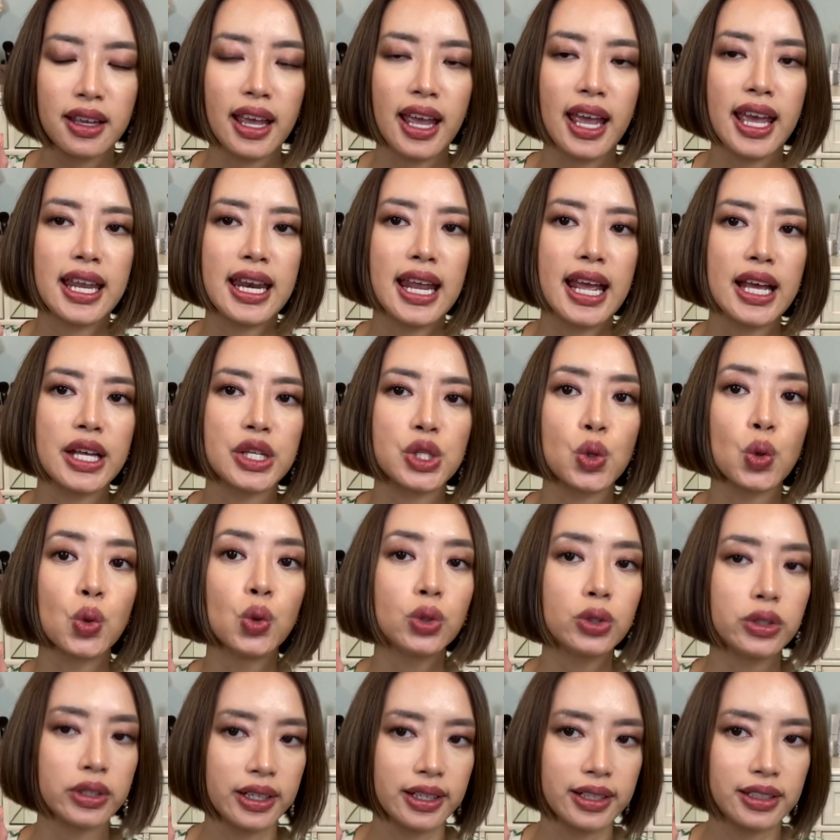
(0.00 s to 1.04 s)
and as
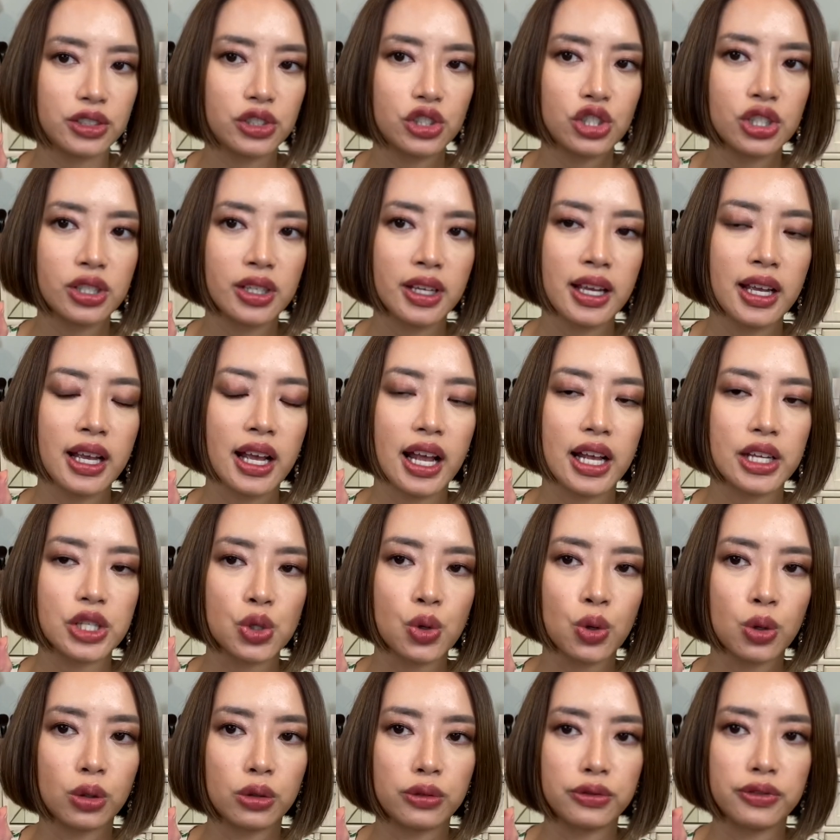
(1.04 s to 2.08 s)
orange as
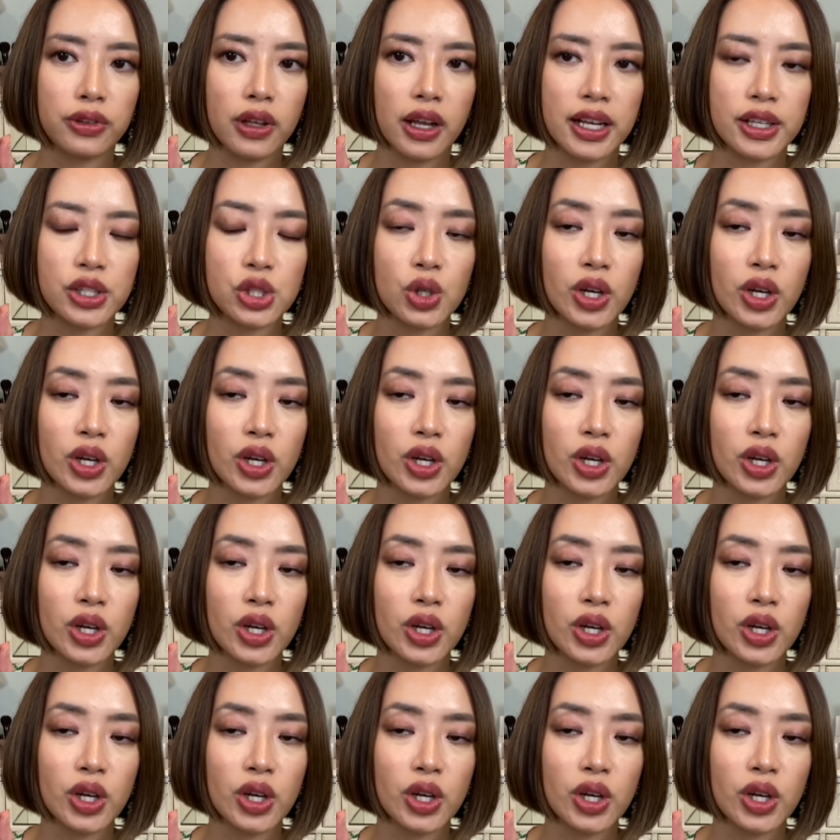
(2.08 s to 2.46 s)
Coral Flight.